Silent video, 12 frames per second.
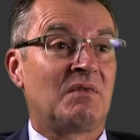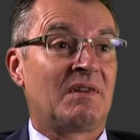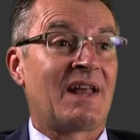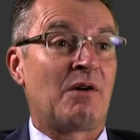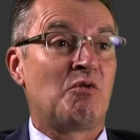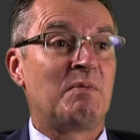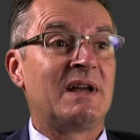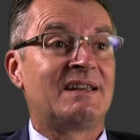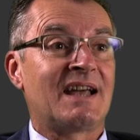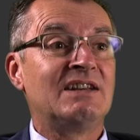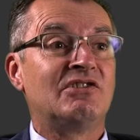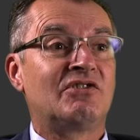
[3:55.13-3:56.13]
that would be a
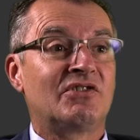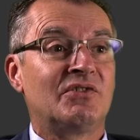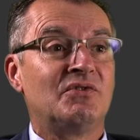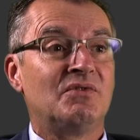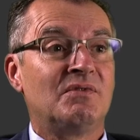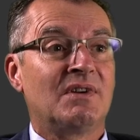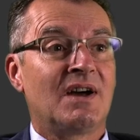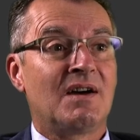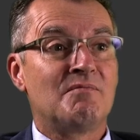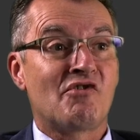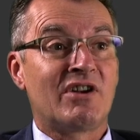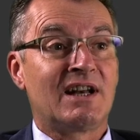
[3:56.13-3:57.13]
danger to
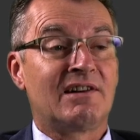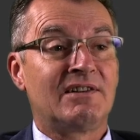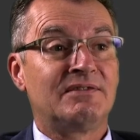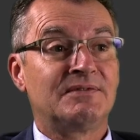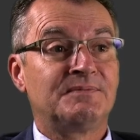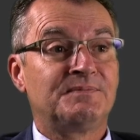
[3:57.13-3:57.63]
marine life.